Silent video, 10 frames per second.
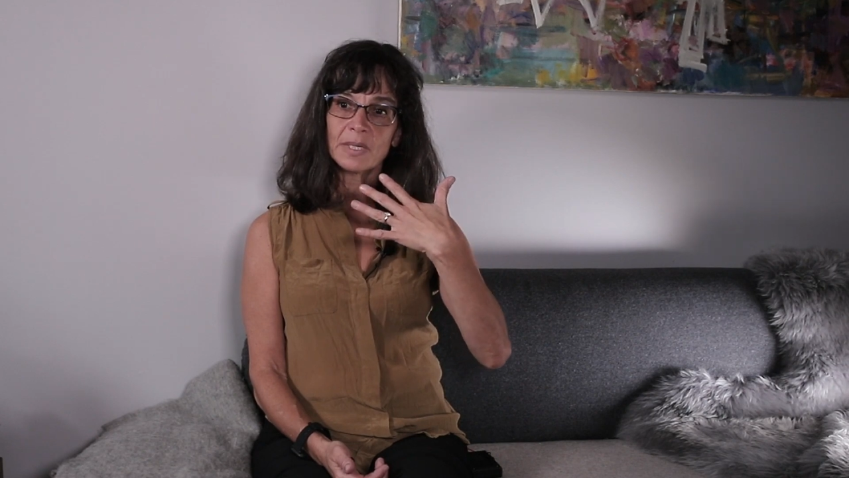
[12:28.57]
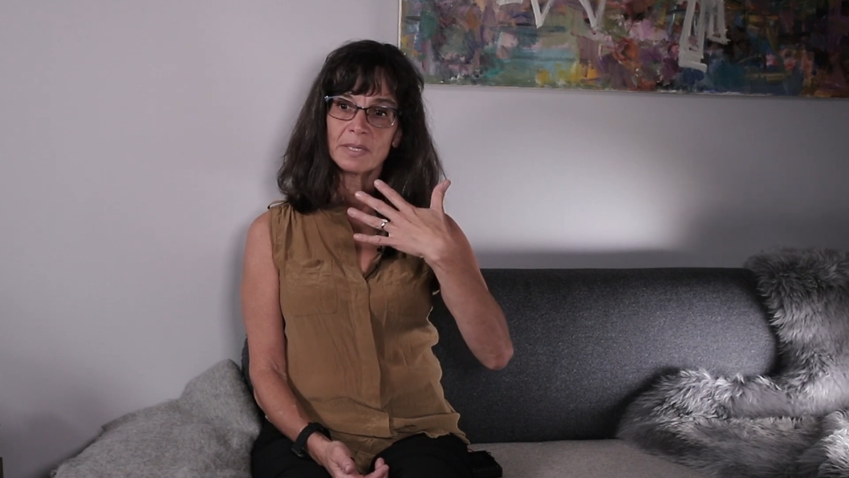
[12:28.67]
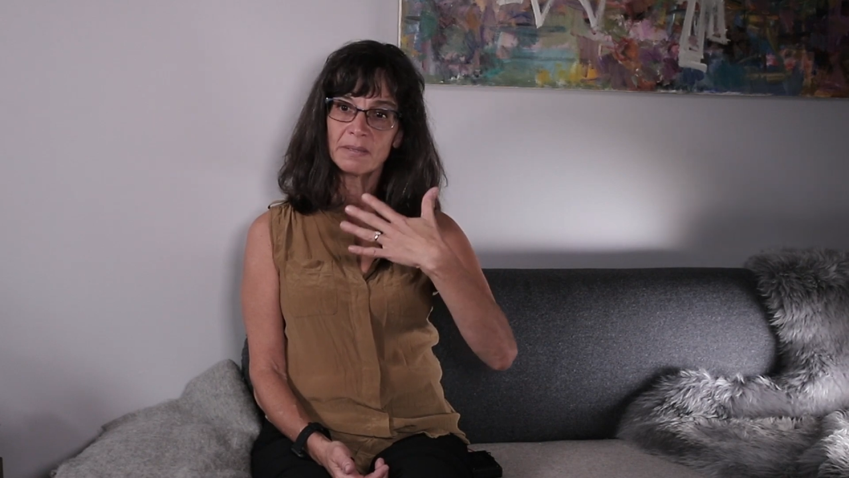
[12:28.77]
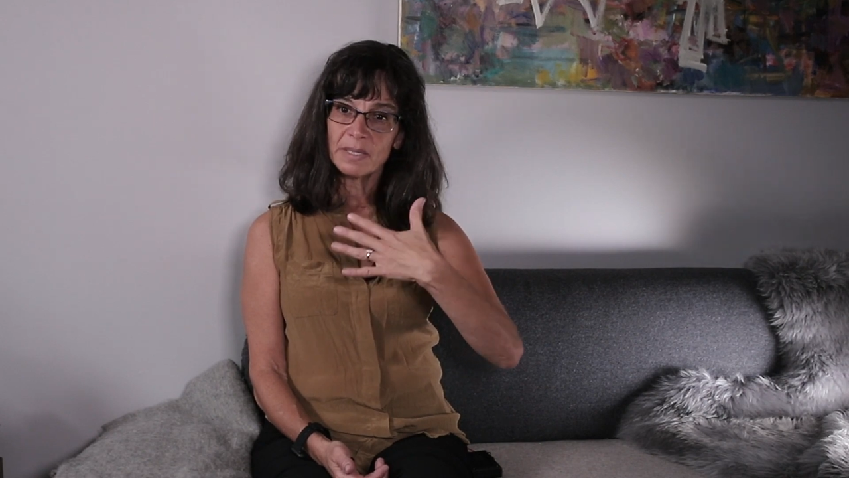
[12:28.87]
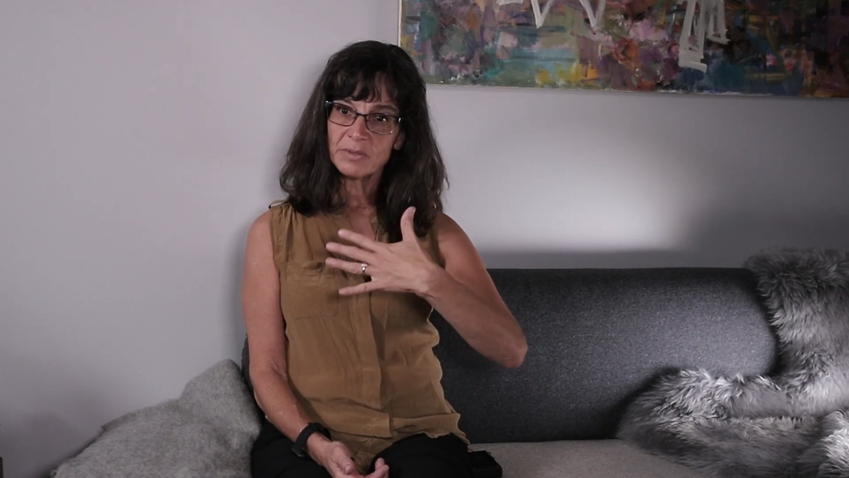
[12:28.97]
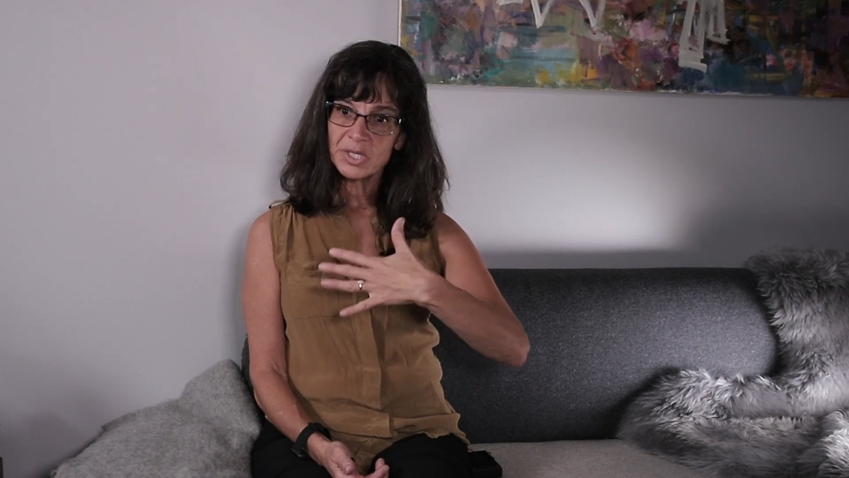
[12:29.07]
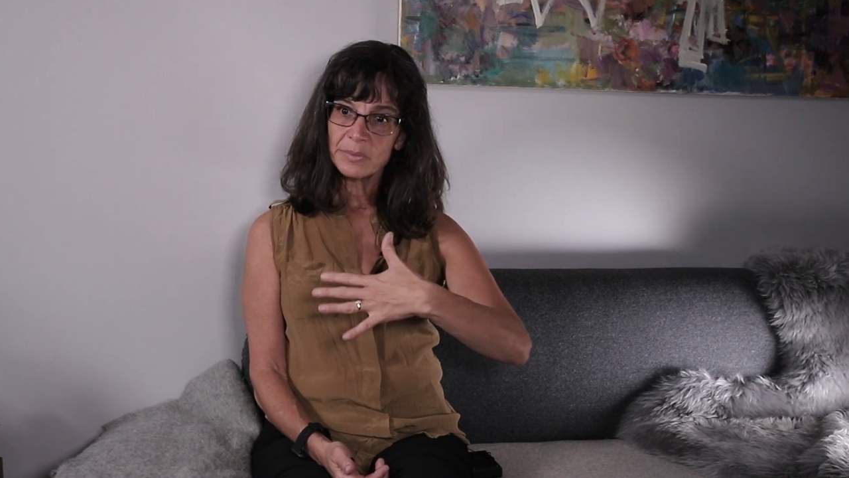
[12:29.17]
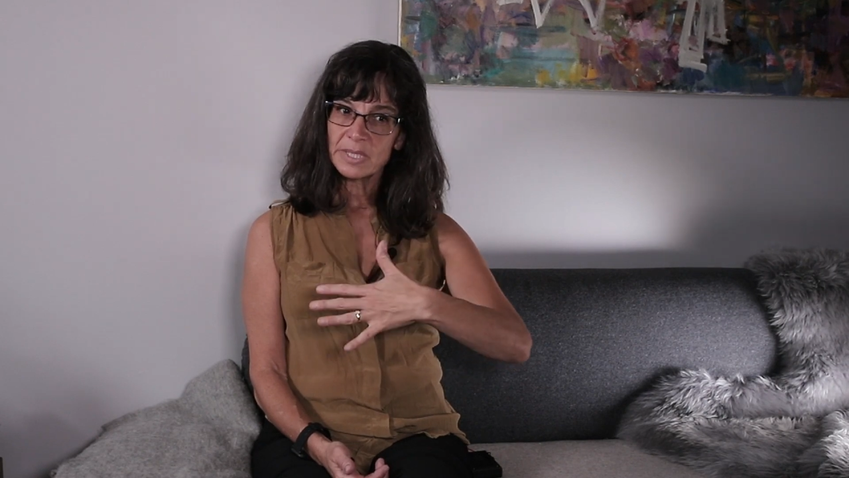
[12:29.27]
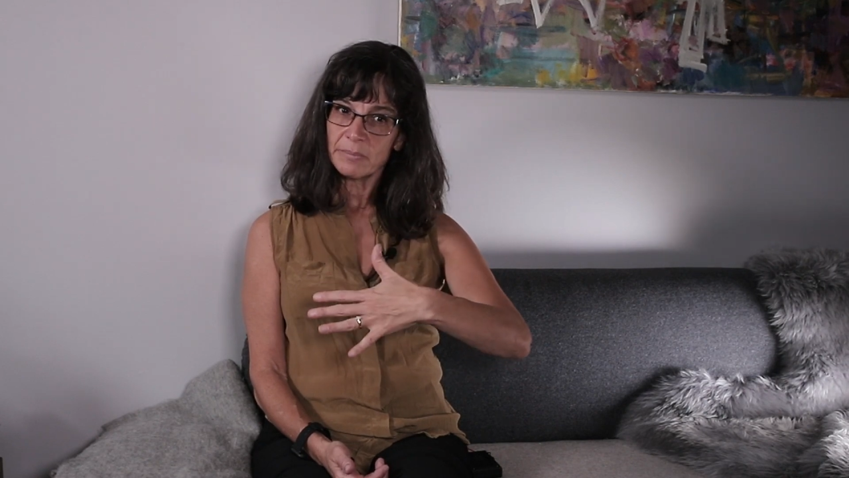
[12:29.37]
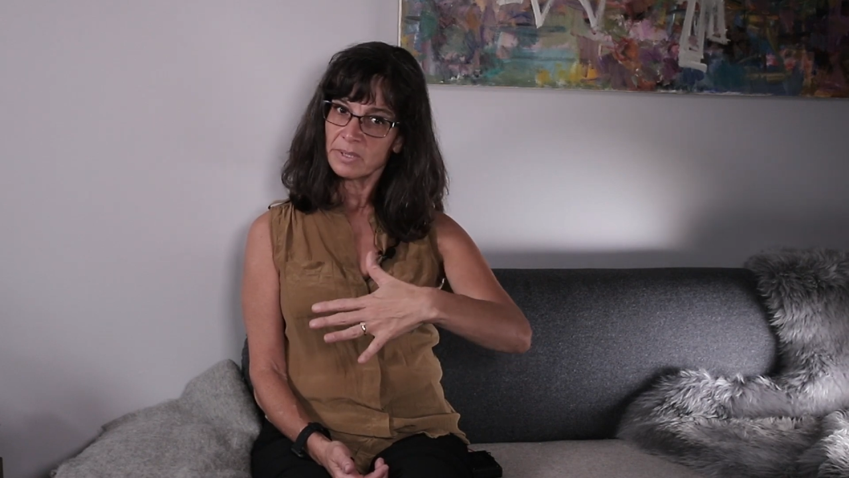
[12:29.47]
I think she
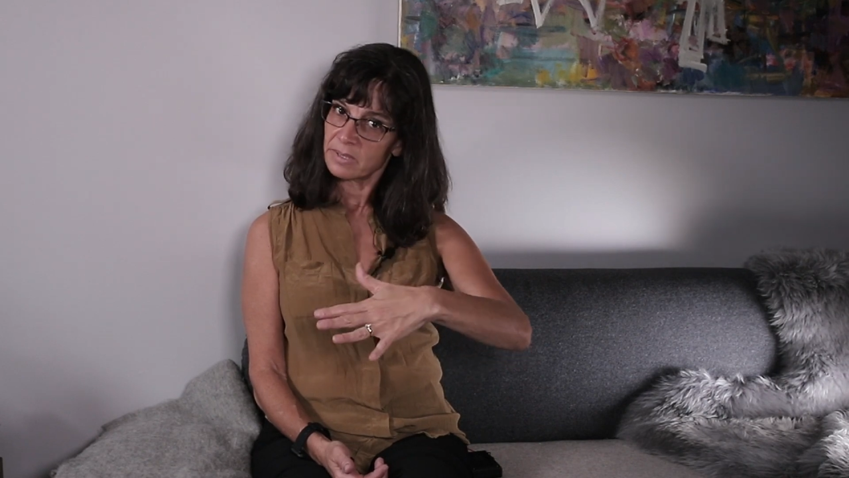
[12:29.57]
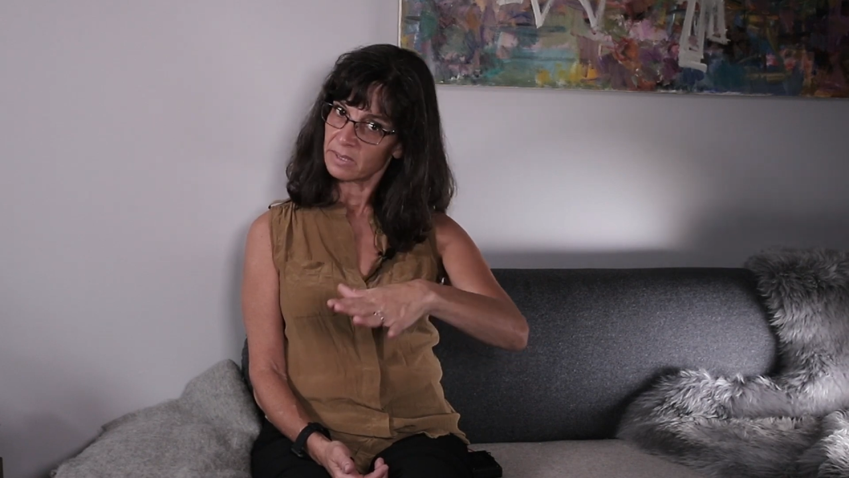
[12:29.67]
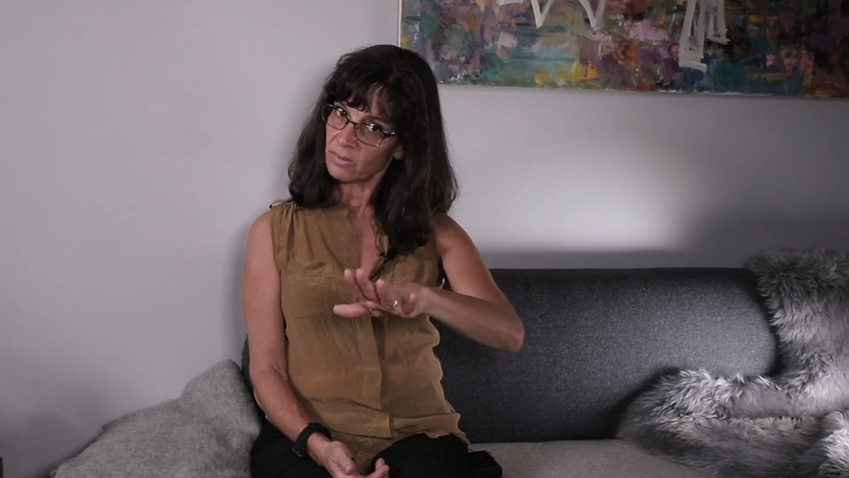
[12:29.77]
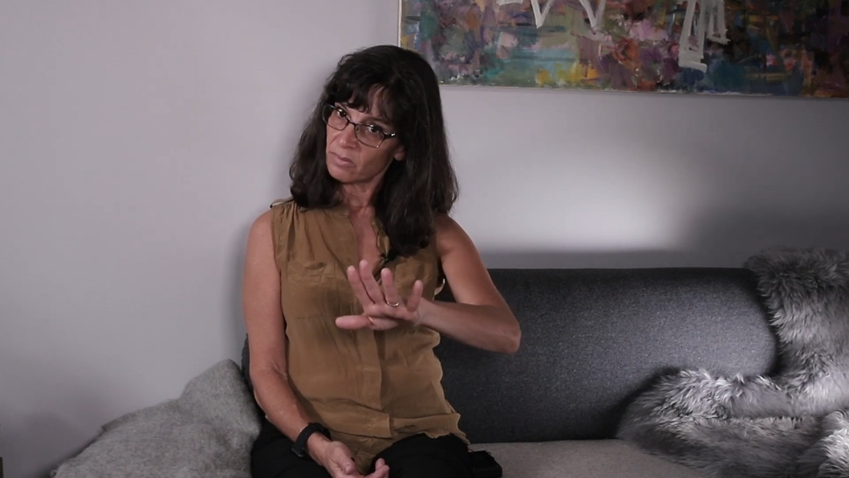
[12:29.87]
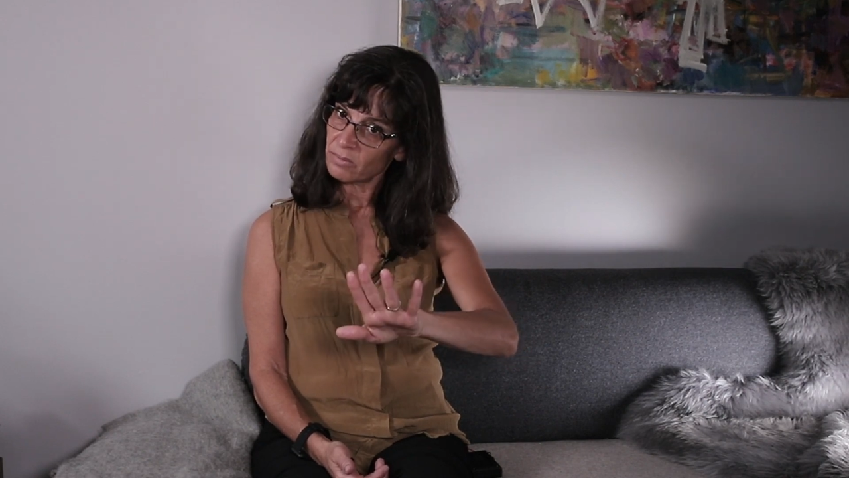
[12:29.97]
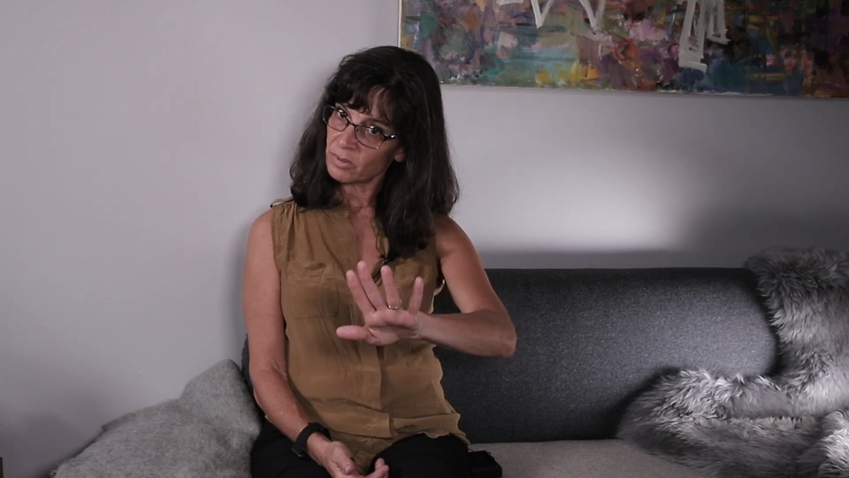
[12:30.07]
was able to say, no,